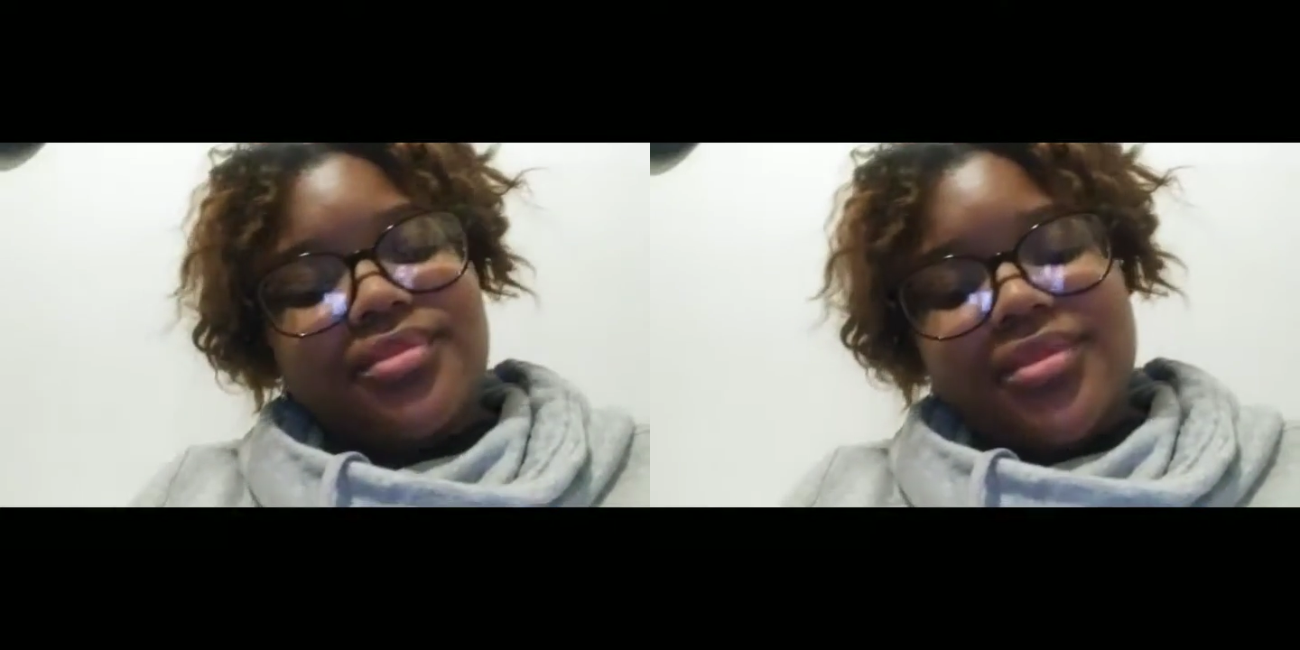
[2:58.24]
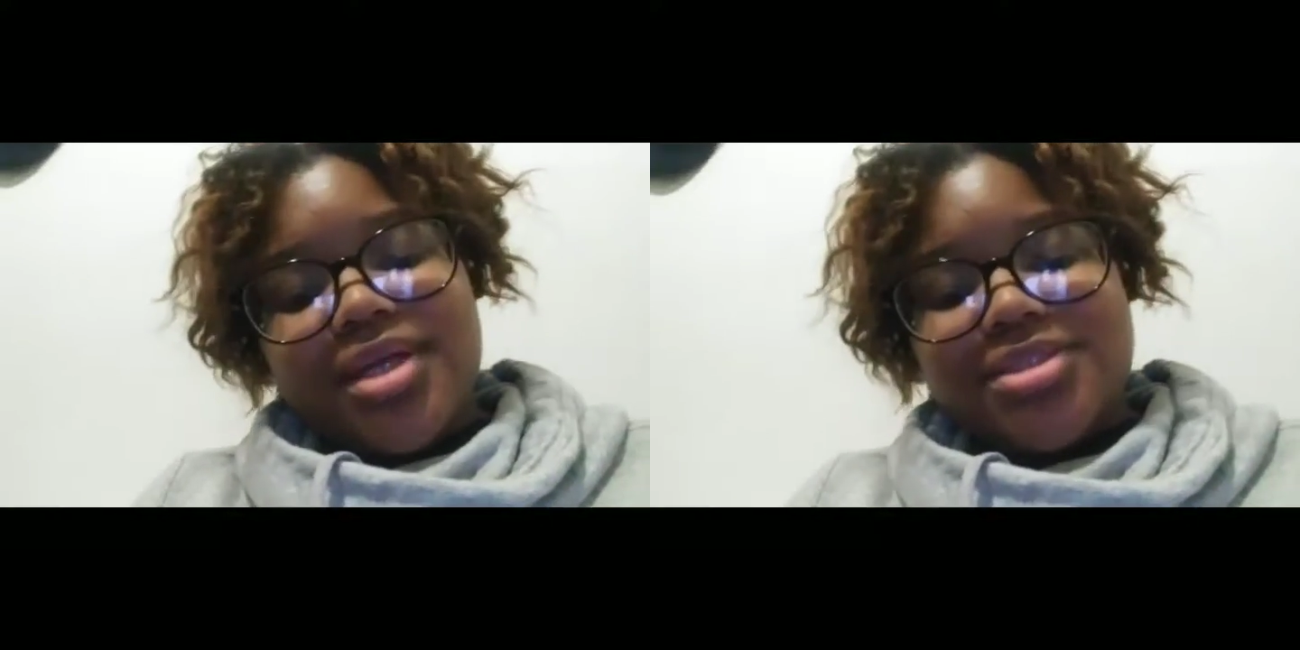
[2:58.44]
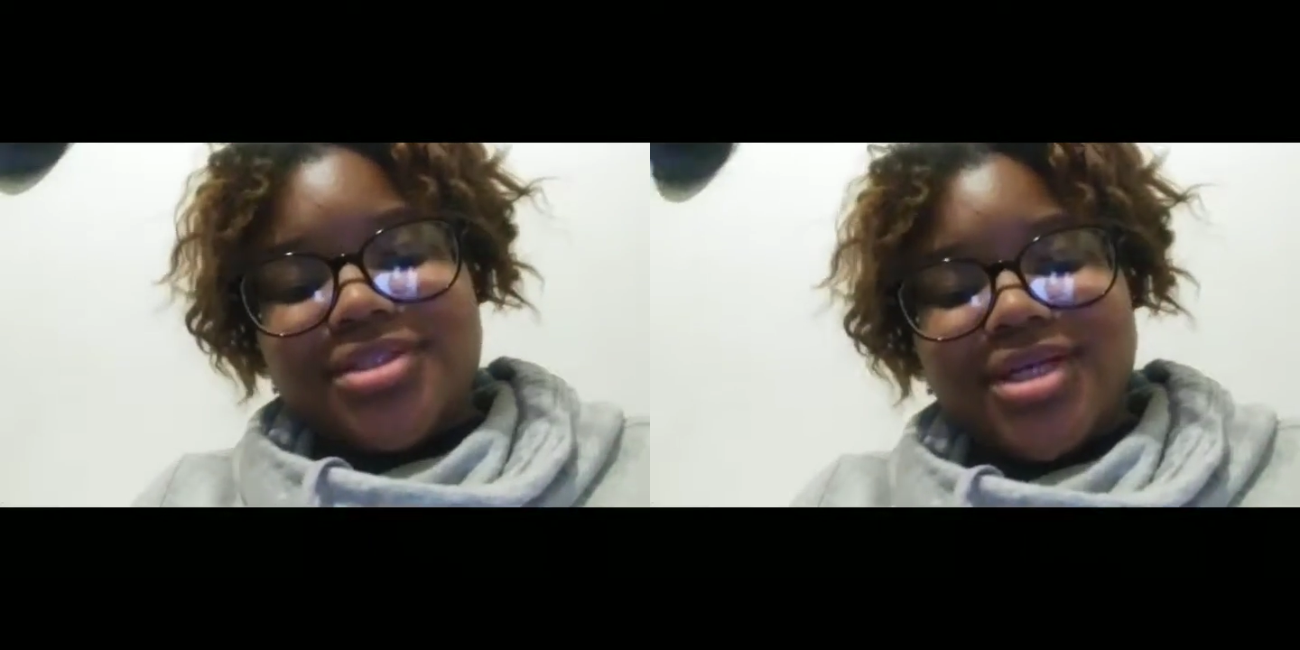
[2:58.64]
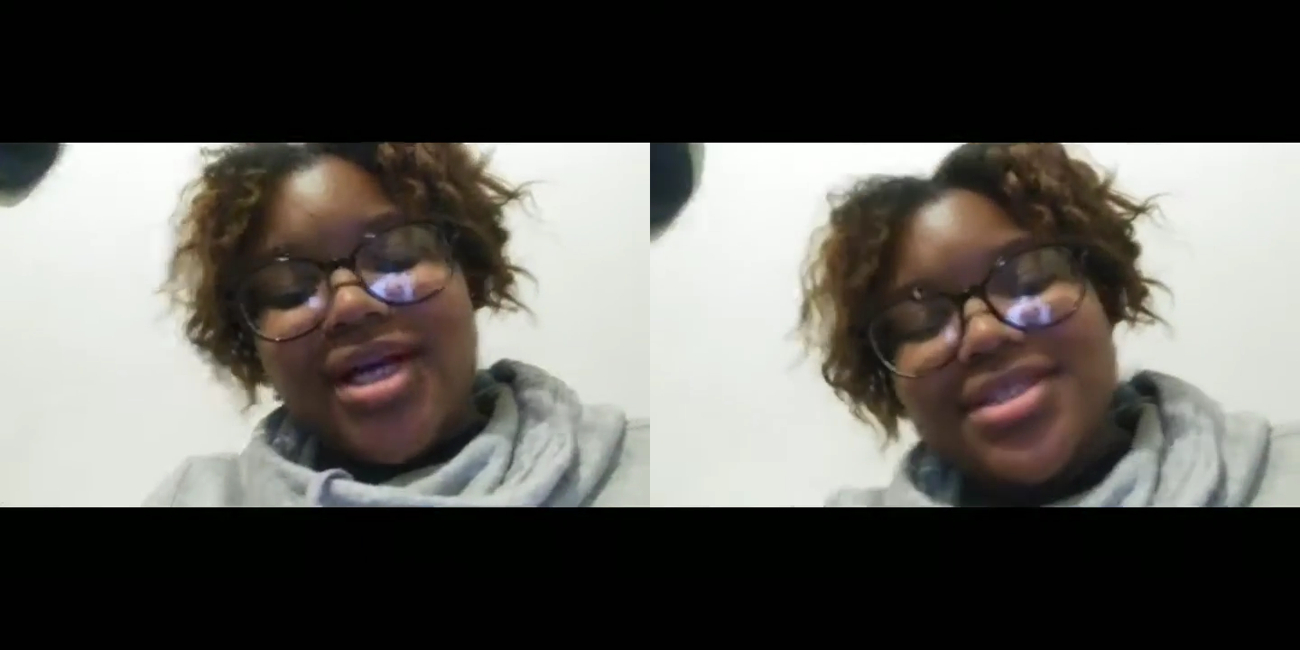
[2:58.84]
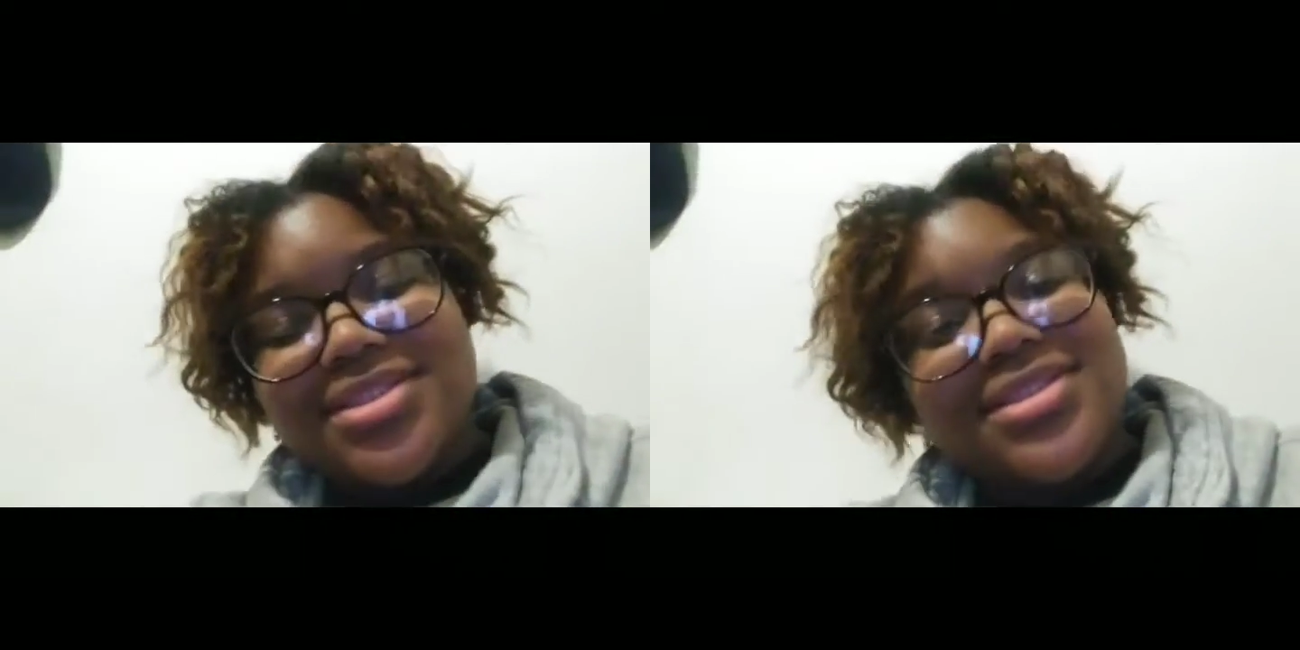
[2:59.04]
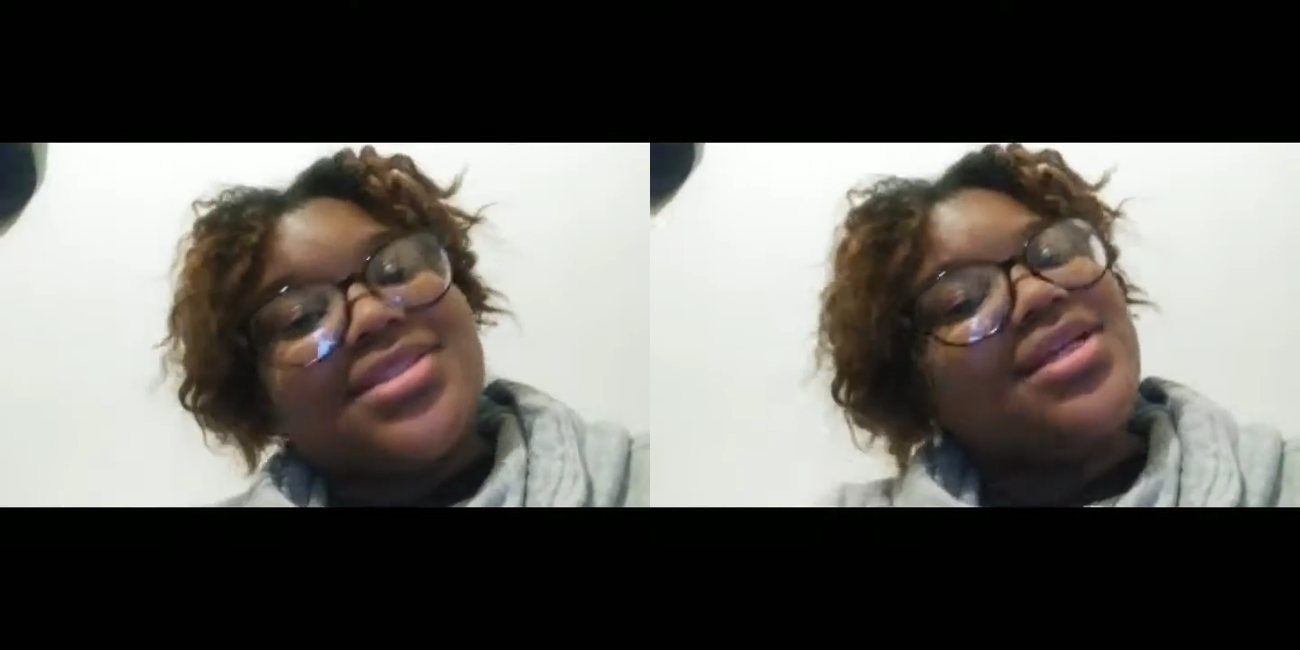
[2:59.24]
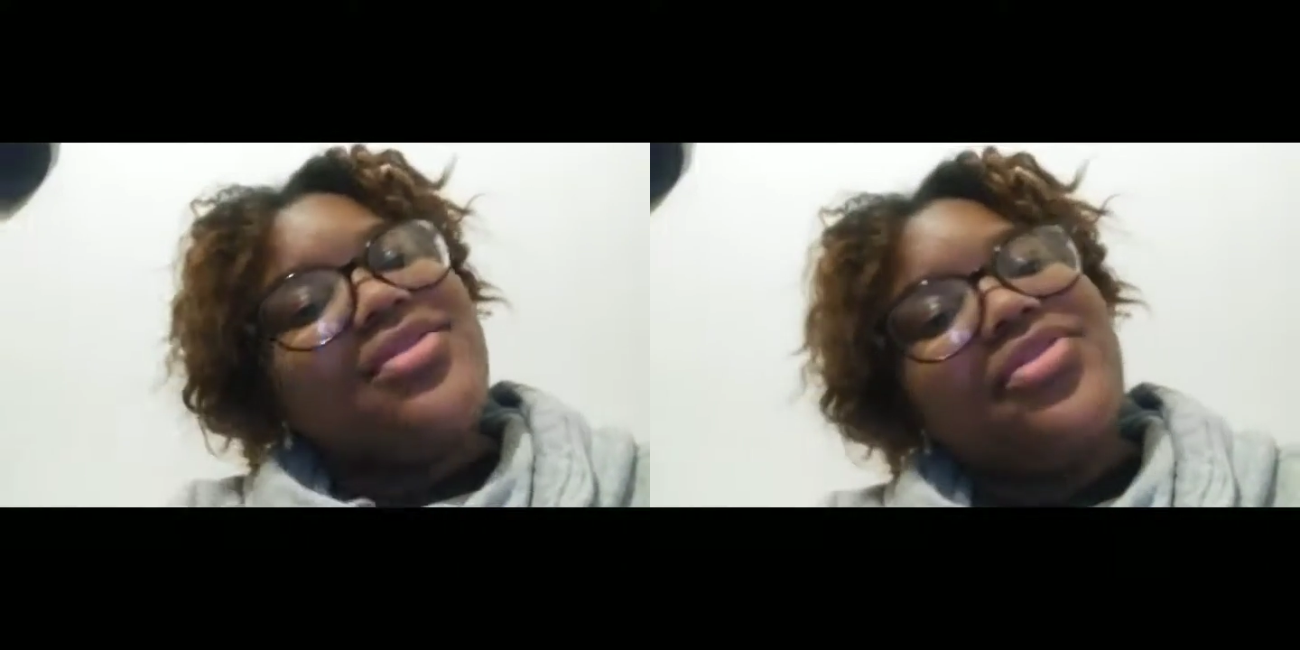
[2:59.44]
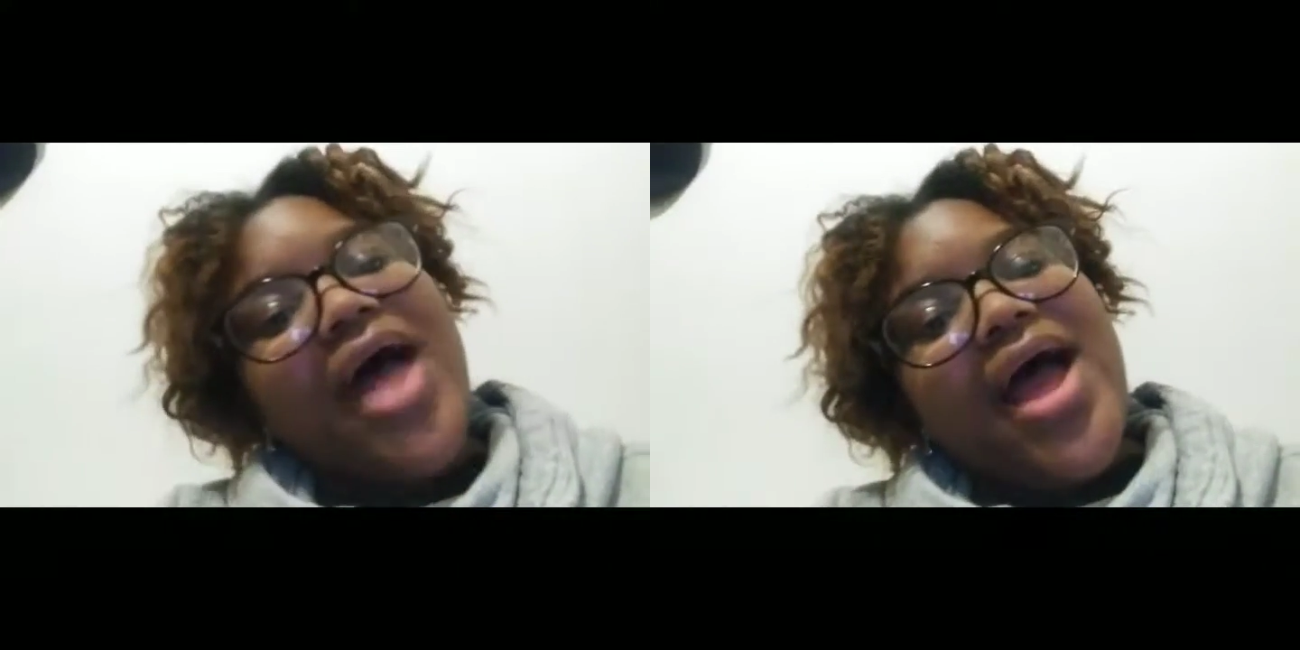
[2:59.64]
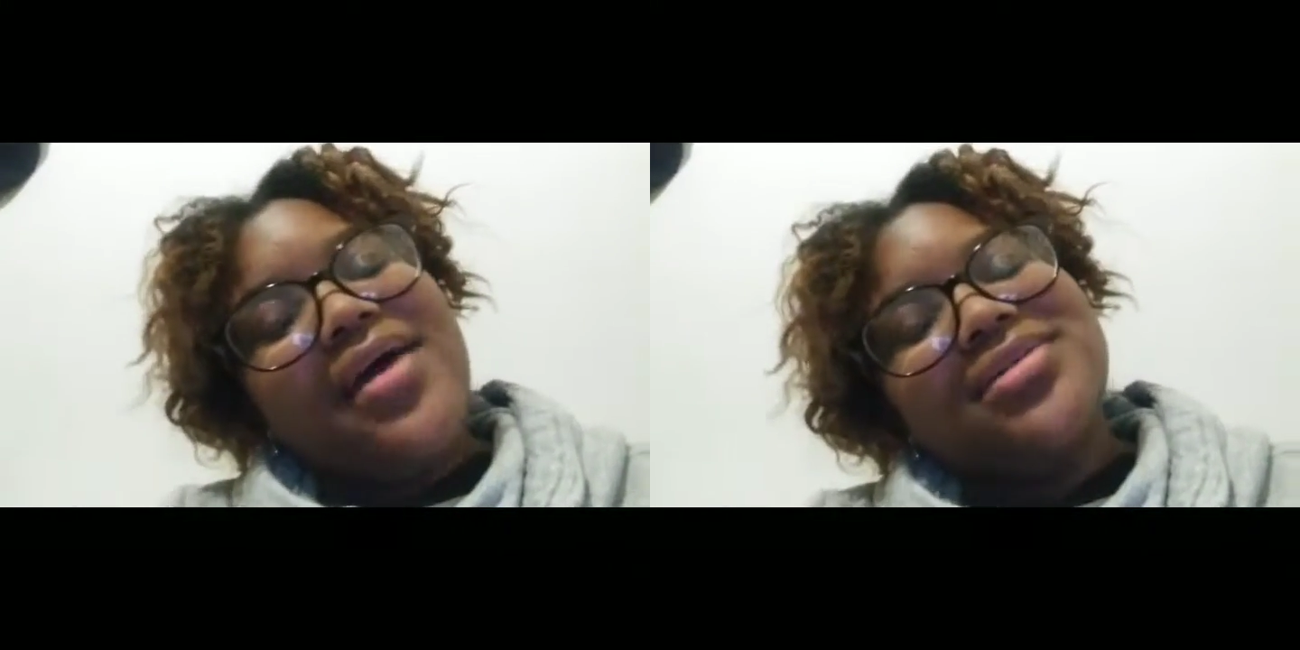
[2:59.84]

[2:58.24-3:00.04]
So, guys, that,